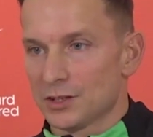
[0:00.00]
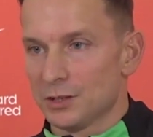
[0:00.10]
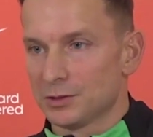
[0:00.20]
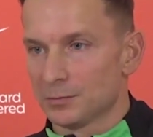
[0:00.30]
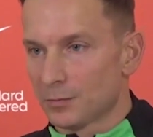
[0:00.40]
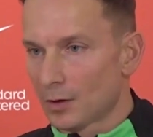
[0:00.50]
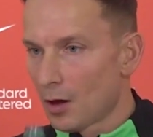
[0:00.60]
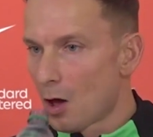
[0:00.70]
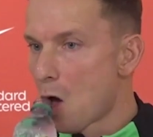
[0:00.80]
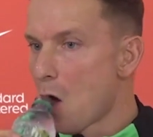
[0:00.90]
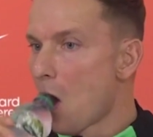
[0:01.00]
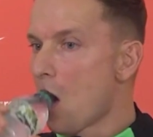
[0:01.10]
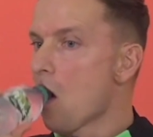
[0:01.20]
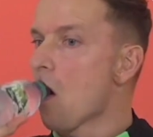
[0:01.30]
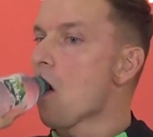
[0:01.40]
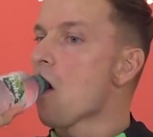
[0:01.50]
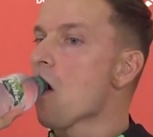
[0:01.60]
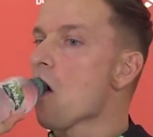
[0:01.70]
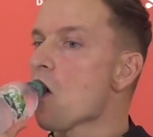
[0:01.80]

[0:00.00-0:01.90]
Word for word: It was actually about Ryan Gravenberch.